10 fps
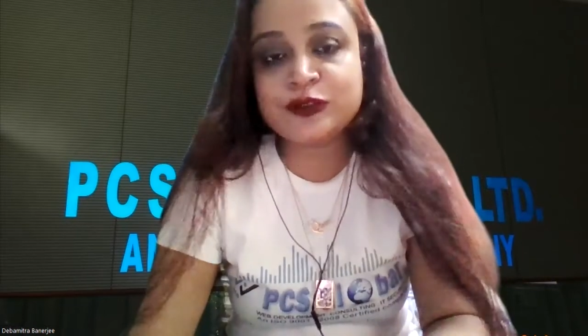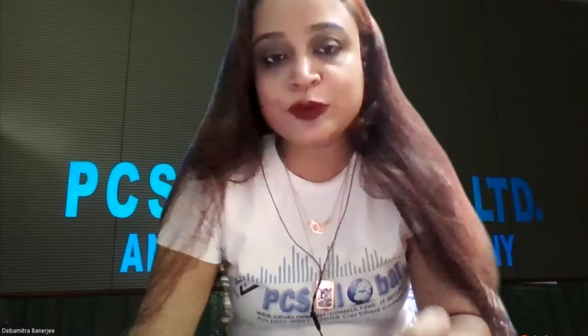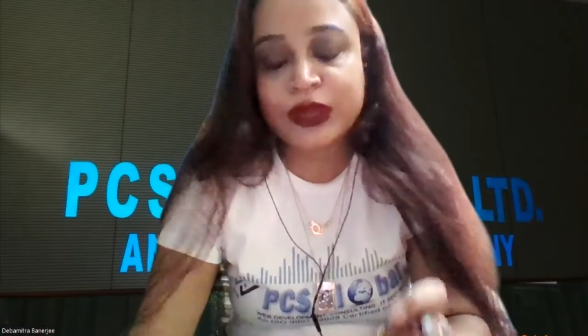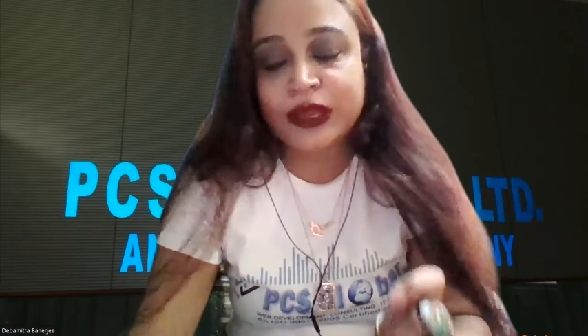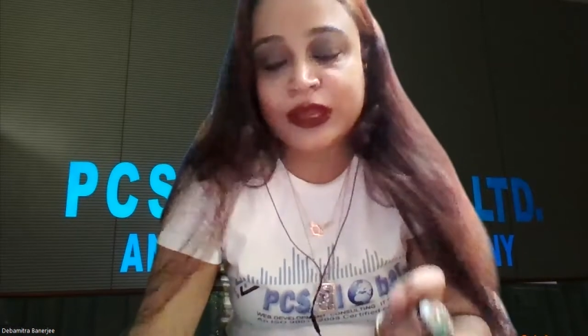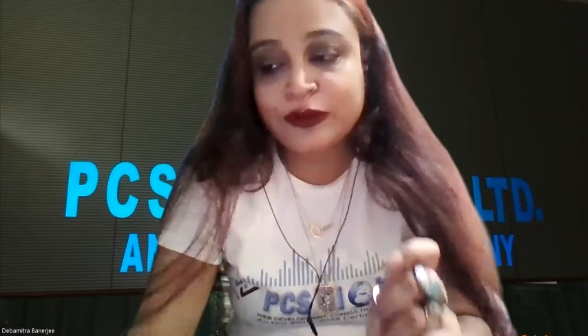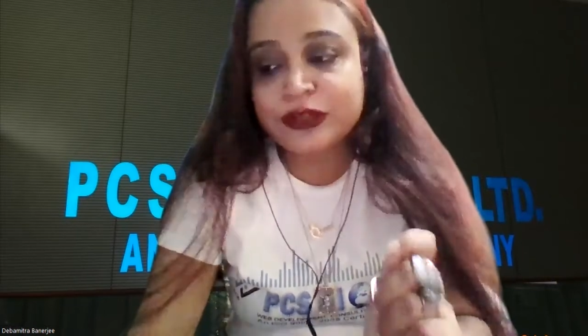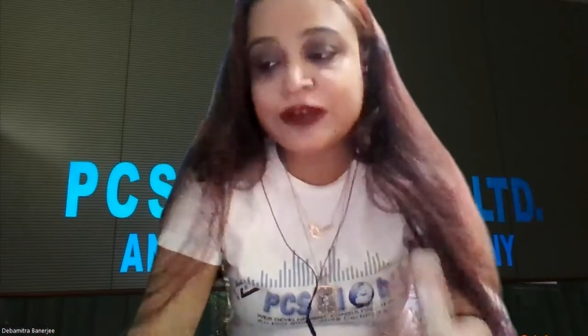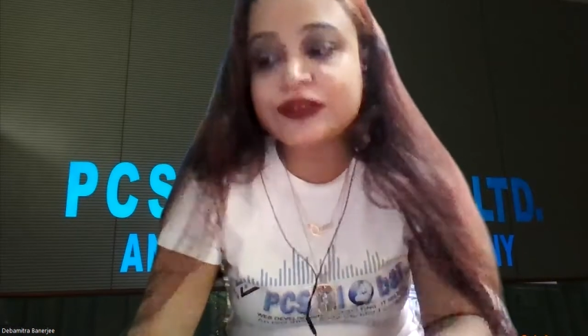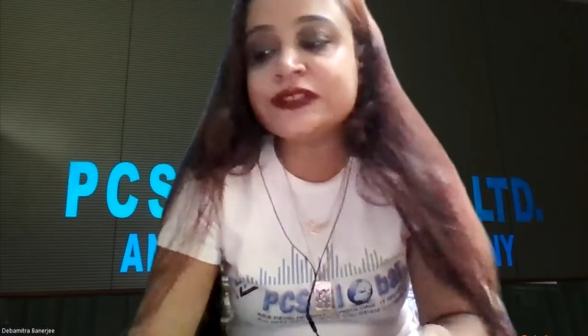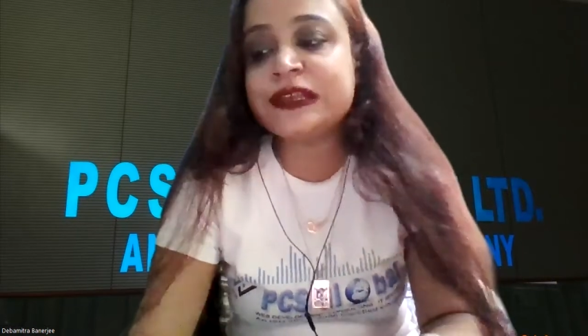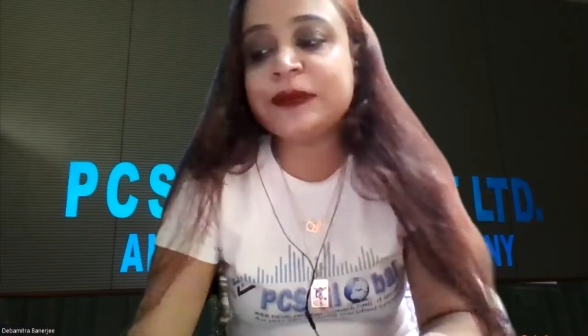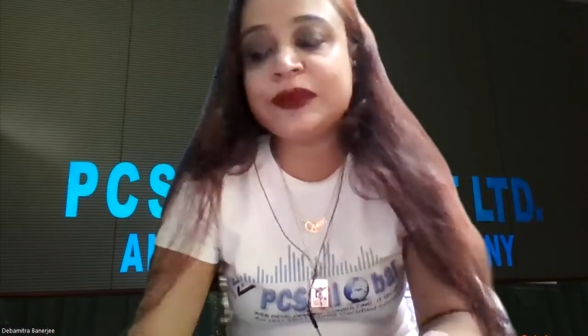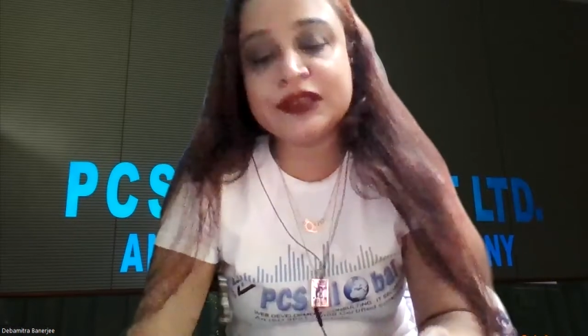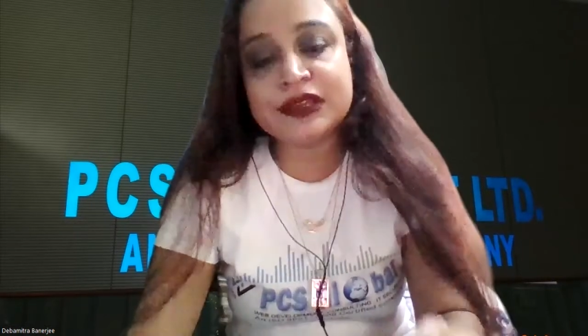Okay, in
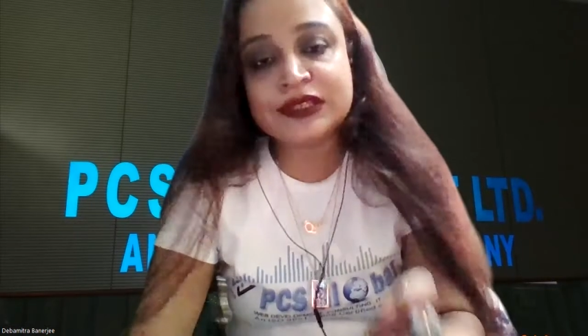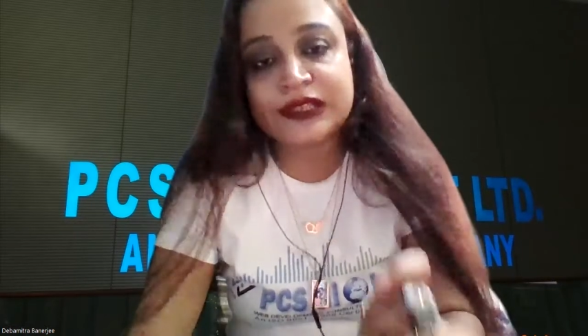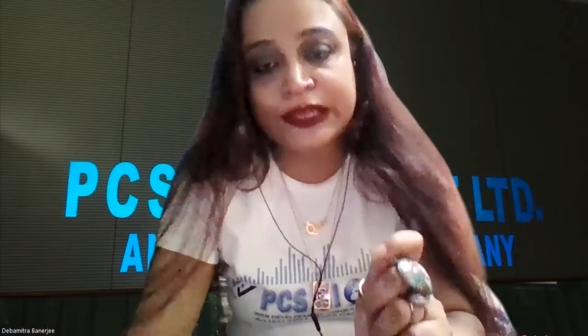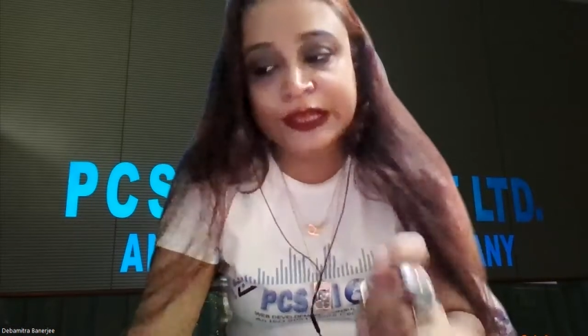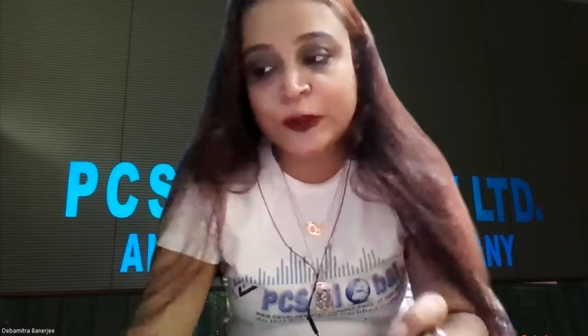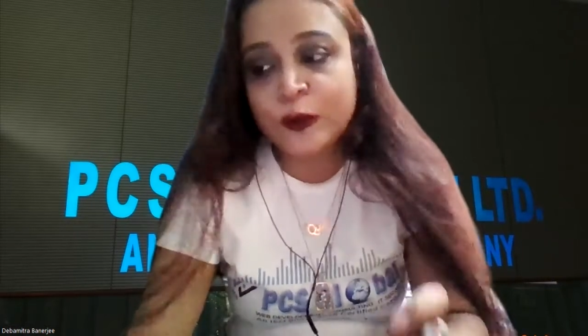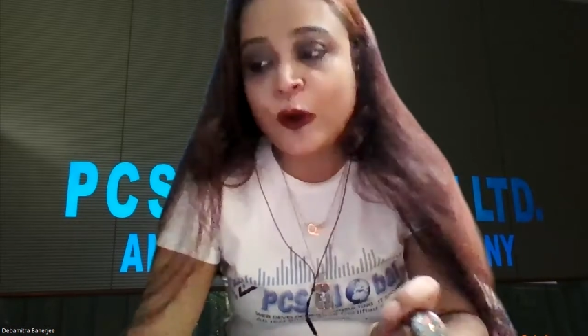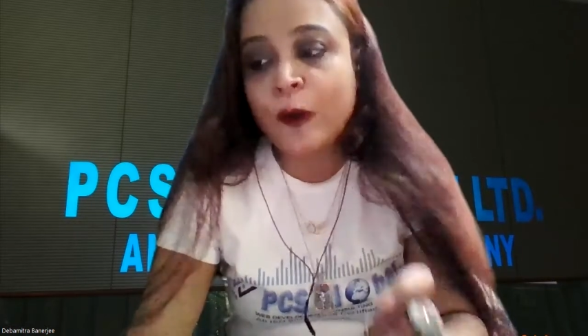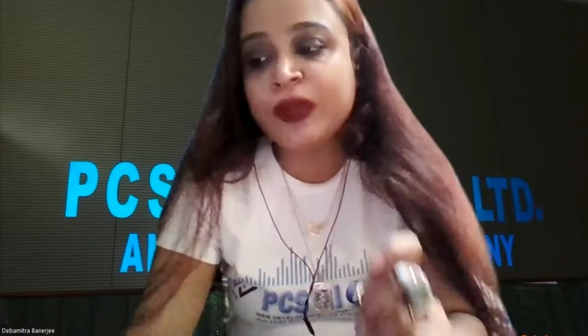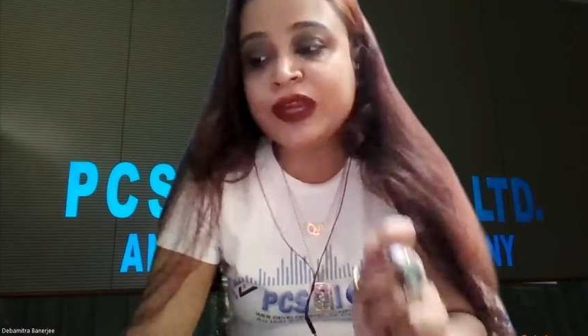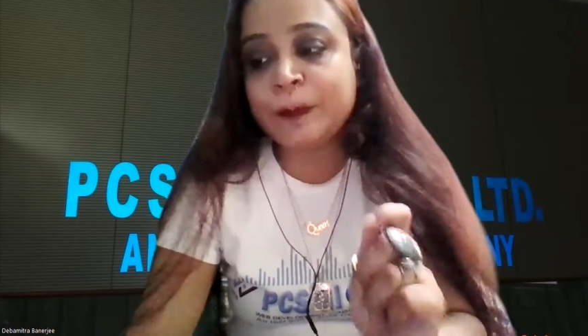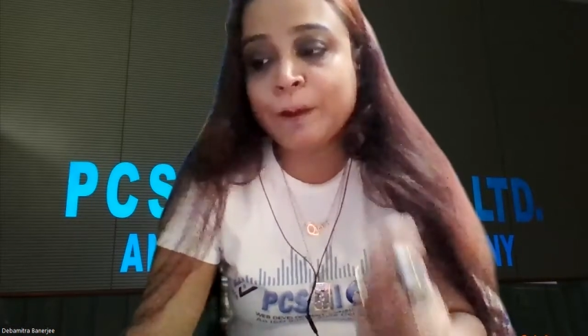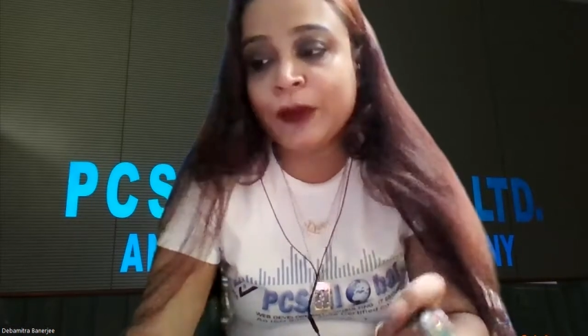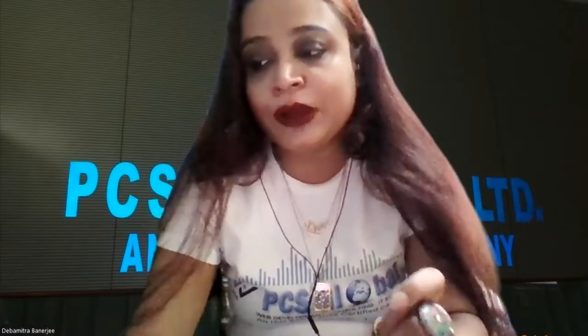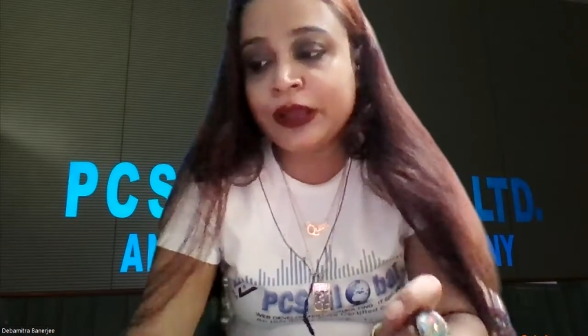2017, the
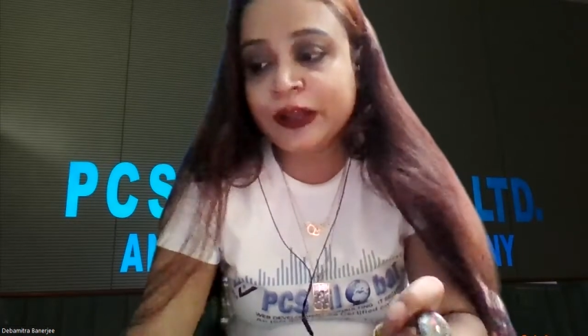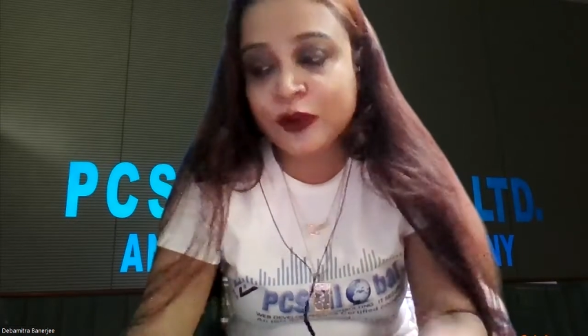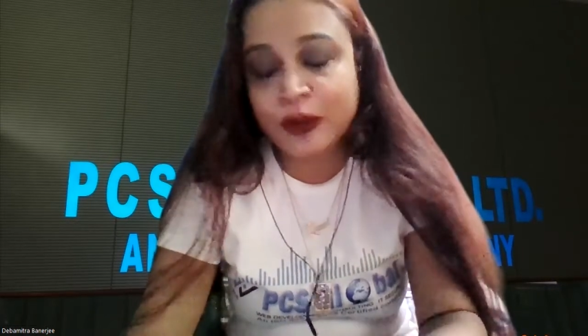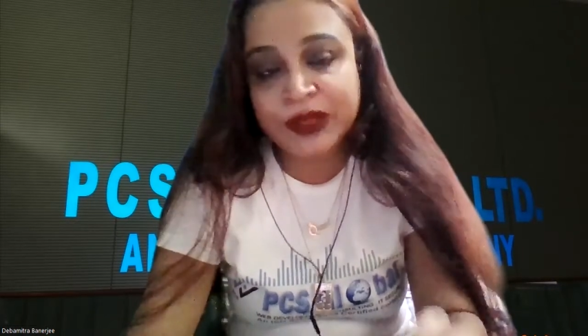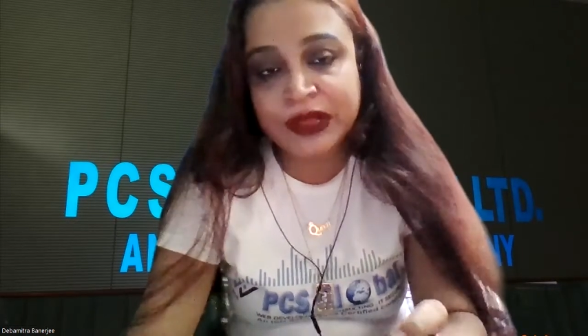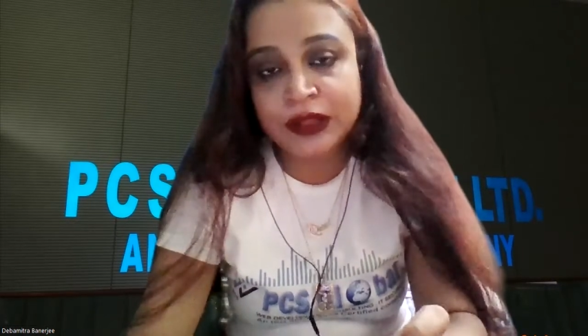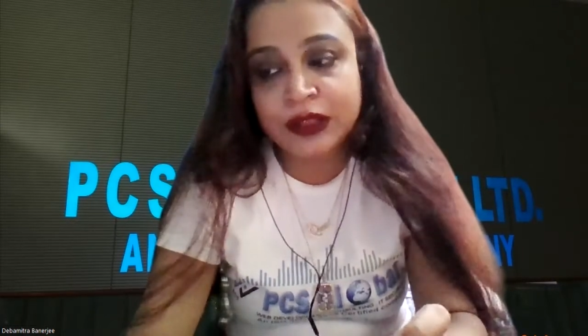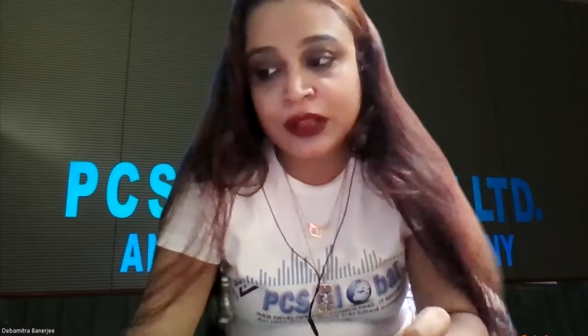economical